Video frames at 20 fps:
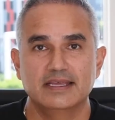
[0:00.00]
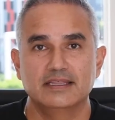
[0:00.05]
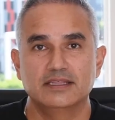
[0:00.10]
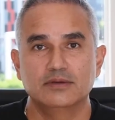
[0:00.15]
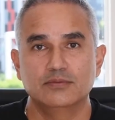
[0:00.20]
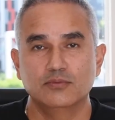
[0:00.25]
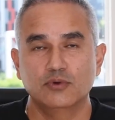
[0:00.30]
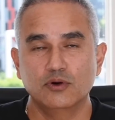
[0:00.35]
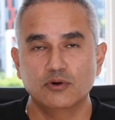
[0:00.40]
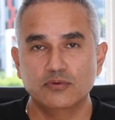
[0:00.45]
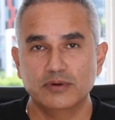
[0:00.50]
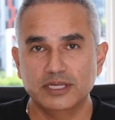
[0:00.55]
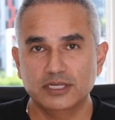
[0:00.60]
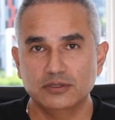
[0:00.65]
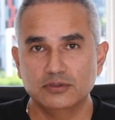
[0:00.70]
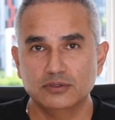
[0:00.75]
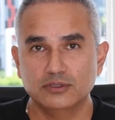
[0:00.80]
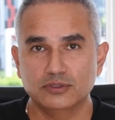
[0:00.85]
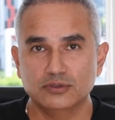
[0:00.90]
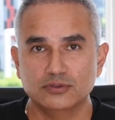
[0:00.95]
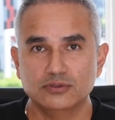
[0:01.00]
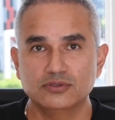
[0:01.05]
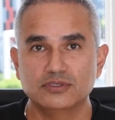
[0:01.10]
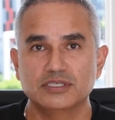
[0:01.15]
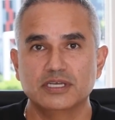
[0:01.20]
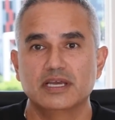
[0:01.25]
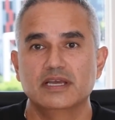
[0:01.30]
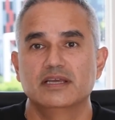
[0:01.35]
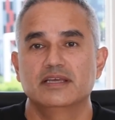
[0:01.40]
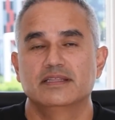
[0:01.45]
The more weight you
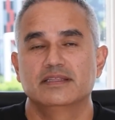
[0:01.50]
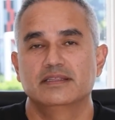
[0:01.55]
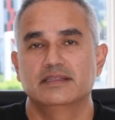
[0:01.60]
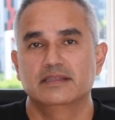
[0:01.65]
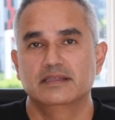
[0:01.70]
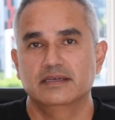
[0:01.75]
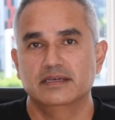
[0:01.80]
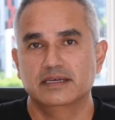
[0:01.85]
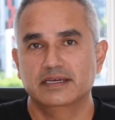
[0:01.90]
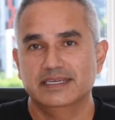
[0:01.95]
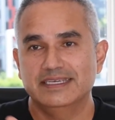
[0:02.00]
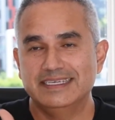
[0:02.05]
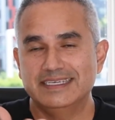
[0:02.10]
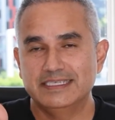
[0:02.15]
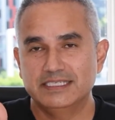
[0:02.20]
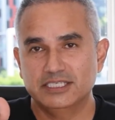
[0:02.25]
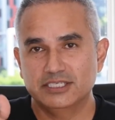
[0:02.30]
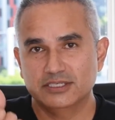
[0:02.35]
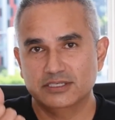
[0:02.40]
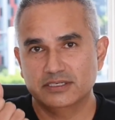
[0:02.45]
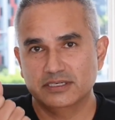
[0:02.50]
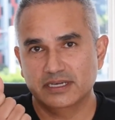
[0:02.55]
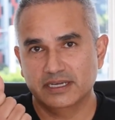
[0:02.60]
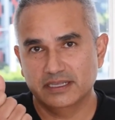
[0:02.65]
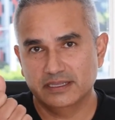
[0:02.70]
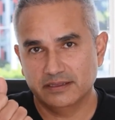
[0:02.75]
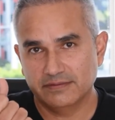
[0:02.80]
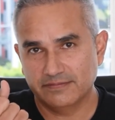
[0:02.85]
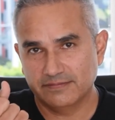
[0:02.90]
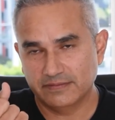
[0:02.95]
lose, the easier
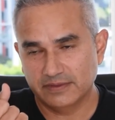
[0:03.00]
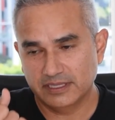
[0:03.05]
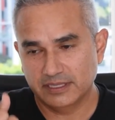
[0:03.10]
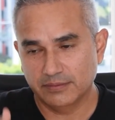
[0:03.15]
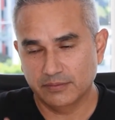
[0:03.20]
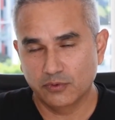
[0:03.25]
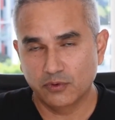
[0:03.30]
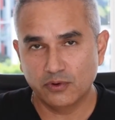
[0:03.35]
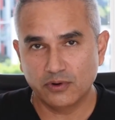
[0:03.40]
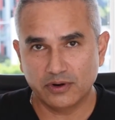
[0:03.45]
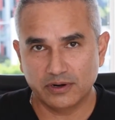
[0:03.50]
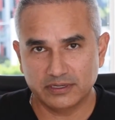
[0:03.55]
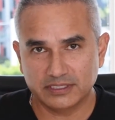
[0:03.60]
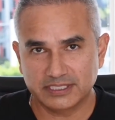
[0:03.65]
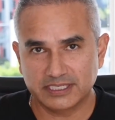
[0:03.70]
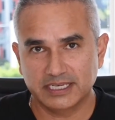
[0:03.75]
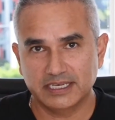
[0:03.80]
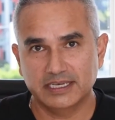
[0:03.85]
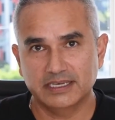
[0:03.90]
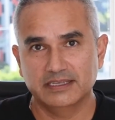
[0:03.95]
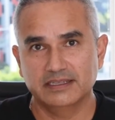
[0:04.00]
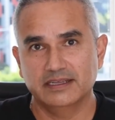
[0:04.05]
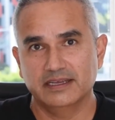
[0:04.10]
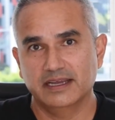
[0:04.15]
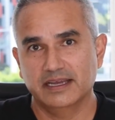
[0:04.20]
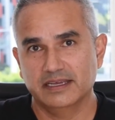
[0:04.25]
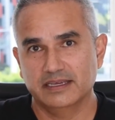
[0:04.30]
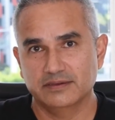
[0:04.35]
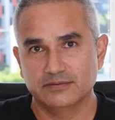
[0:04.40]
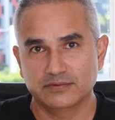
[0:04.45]
and the more skin
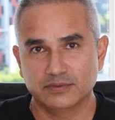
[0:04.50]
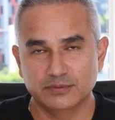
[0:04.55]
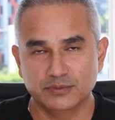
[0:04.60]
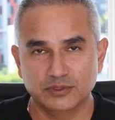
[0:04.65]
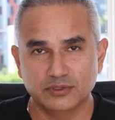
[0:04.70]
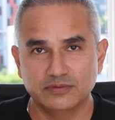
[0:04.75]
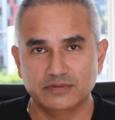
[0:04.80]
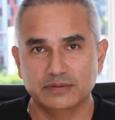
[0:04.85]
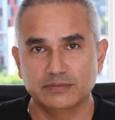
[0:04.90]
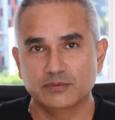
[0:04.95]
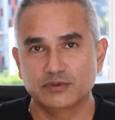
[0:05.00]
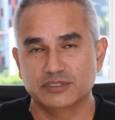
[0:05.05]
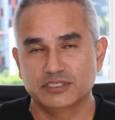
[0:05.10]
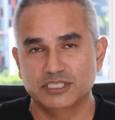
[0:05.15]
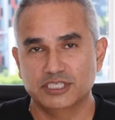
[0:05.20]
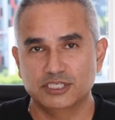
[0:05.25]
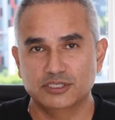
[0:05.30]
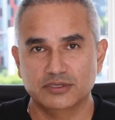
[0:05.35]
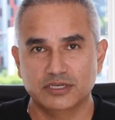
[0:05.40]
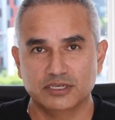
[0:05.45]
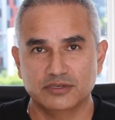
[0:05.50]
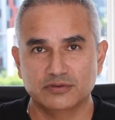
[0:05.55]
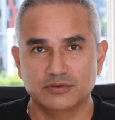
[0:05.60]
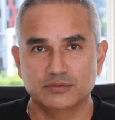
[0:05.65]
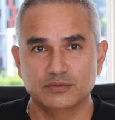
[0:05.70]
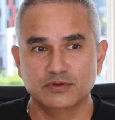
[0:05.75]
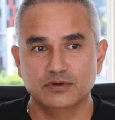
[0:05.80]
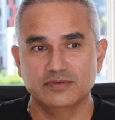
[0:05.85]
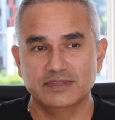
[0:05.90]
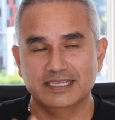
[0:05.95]
I can remove and more tissue I can
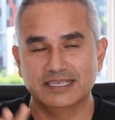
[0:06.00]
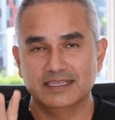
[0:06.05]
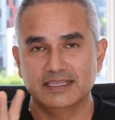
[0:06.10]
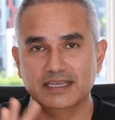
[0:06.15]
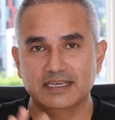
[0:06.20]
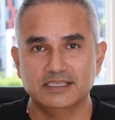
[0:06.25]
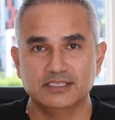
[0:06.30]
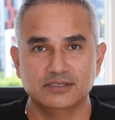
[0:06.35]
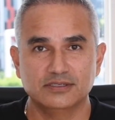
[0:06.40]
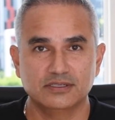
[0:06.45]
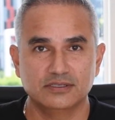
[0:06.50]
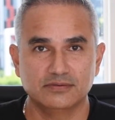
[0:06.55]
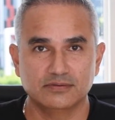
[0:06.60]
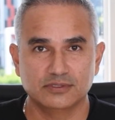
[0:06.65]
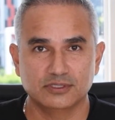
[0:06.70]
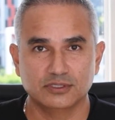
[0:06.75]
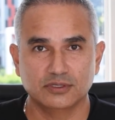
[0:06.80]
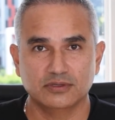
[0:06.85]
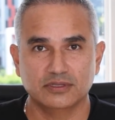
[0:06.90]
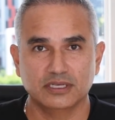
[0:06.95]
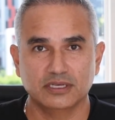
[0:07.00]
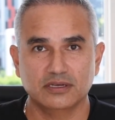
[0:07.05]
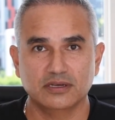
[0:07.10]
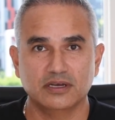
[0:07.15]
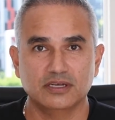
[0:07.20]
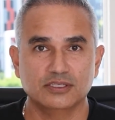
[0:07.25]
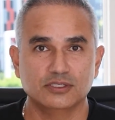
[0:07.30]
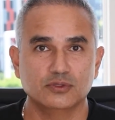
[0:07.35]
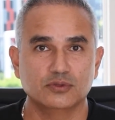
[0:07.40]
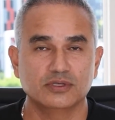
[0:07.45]
remove, and the nicer the result and
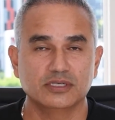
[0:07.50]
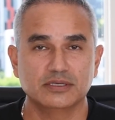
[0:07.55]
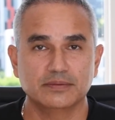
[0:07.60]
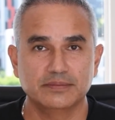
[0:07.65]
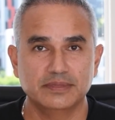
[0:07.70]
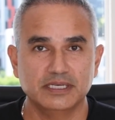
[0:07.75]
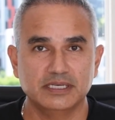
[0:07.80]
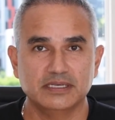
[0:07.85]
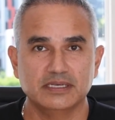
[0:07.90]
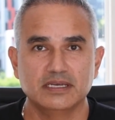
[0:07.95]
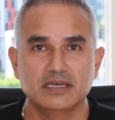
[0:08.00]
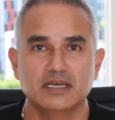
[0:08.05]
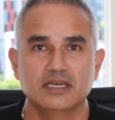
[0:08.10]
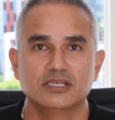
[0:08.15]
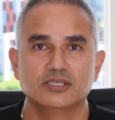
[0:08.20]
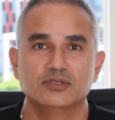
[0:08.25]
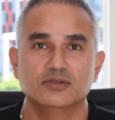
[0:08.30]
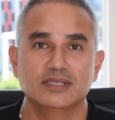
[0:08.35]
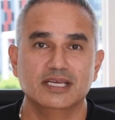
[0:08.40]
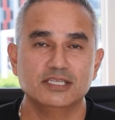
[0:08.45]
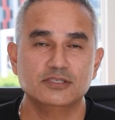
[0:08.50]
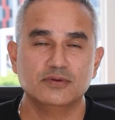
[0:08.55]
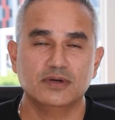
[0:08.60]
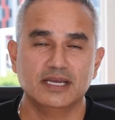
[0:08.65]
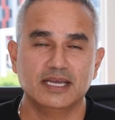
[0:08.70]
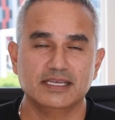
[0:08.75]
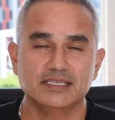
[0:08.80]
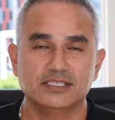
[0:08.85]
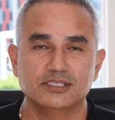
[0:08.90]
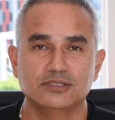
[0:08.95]
contour it can be. So that's why I
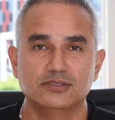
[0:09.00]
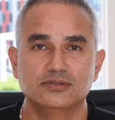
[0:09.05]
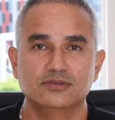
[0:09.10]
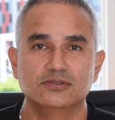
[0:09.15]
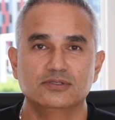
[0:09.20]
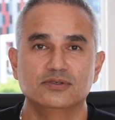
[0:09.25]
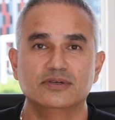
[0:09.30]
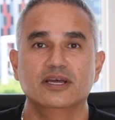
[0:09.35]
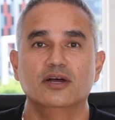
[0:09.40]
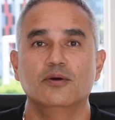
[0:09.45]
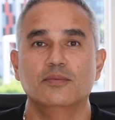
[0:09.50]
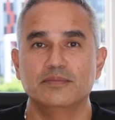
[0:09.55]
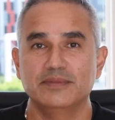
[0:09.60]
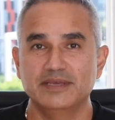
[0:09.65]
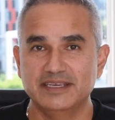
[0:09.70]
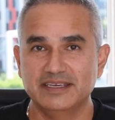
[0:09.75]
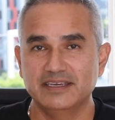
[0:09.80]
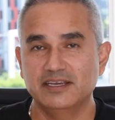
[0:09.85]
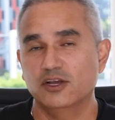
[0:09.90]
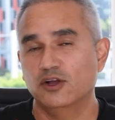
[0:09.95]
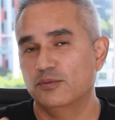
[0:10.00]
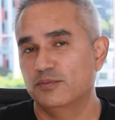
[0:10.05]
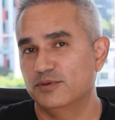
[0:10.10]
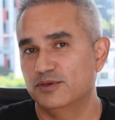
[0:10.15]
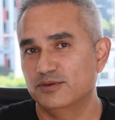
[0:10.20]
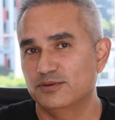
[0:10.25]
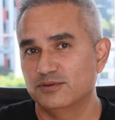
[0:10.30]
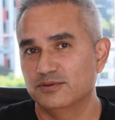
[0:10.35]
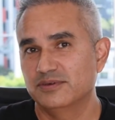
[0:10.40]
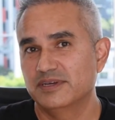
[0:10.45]
ask you to help me help
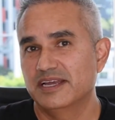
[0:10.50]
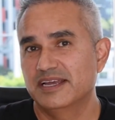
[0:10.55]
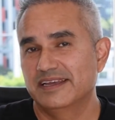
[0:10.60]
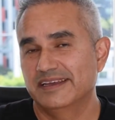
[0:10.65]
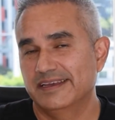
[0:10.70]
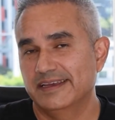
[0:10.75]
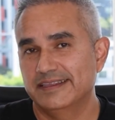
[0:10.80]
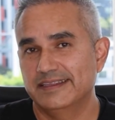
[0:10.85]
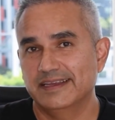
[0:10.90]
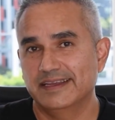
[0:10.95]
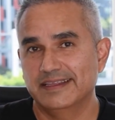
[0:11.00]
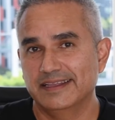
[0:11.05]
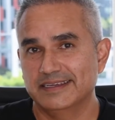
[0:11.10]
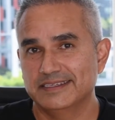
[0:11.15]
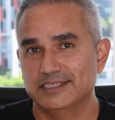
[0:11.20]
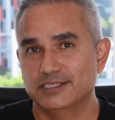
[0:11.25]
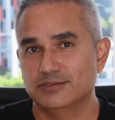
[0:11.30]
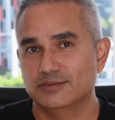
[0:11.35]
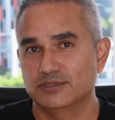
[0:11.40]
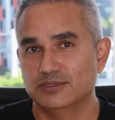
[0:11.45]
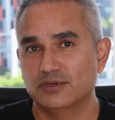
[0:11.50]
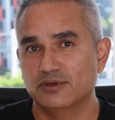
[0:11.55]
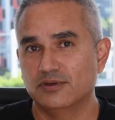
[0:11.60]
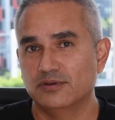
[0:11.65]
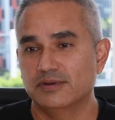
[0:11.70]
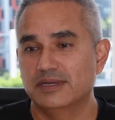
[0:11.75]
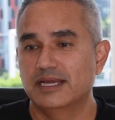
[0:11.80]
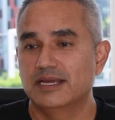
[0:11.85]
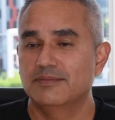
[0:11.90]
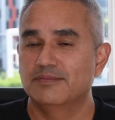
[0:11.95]
you get that nicest
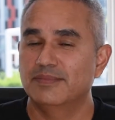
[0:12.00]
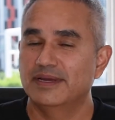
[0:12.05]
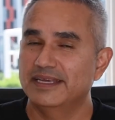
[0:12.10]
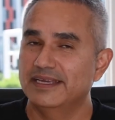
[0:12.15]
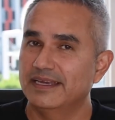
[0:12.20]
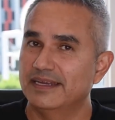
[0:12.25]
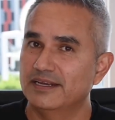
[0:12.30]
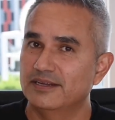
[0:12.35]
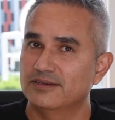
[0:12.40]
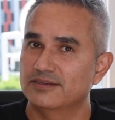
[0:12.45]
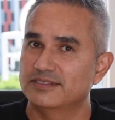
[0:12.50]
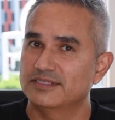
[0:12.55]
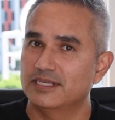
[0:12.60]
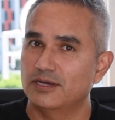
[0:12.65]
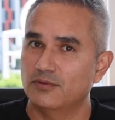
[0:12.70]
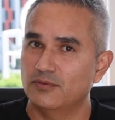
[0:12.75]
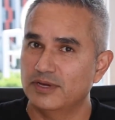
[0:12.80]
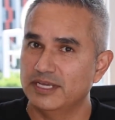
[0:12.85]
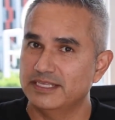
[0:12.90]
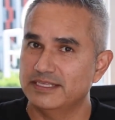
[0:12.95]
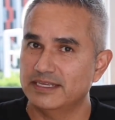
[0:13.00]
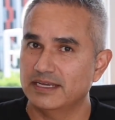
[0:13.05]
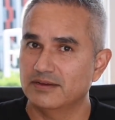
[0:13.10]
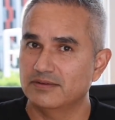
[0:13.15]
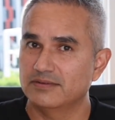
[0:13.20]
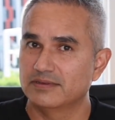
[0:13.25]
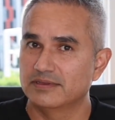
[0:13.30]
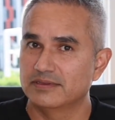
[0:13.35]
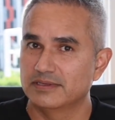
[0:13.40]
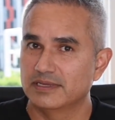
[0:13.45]
result by getting us that weight
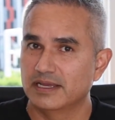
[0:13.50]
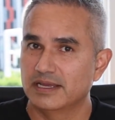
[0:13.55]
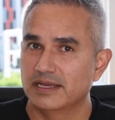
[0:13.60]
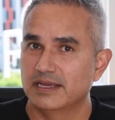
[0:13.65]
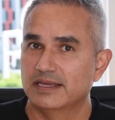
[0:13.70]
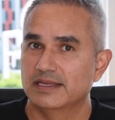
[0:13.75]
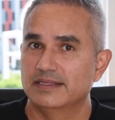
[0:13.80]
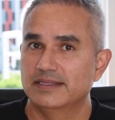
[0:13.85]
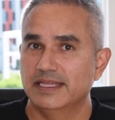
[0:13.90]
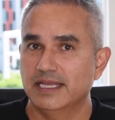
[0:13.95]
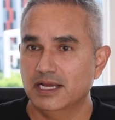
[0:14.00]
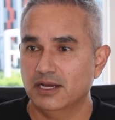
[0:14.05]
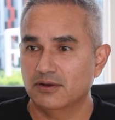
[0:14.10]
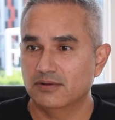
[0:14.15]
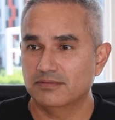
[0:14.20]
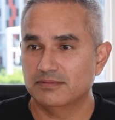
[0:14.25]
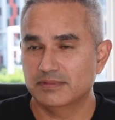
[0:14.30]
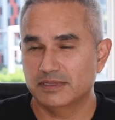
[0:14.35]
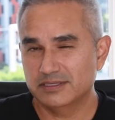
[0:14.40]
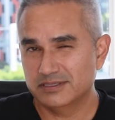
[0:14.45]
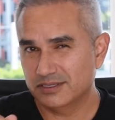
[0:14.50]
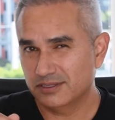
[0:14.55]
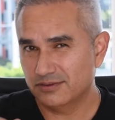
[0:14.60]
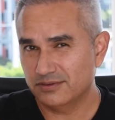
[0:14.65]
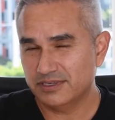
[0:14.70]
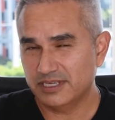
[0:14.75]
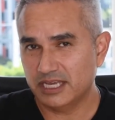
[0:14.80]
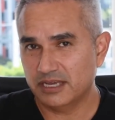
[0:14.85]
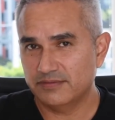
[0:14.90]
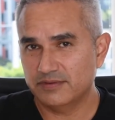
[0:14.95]
down. Now, there's a
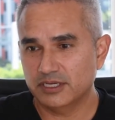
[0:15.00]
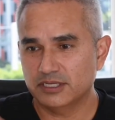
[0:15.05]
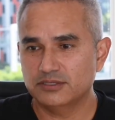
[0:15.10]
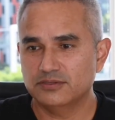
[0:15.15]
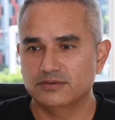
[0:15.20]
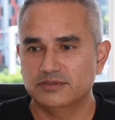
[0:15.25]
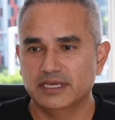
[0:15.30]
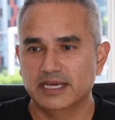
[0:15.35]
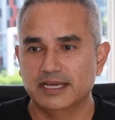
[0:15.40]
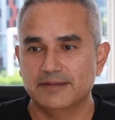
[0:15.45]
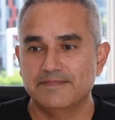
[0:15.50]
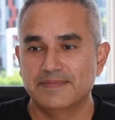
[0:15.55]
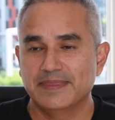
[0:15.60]
little caveat to that.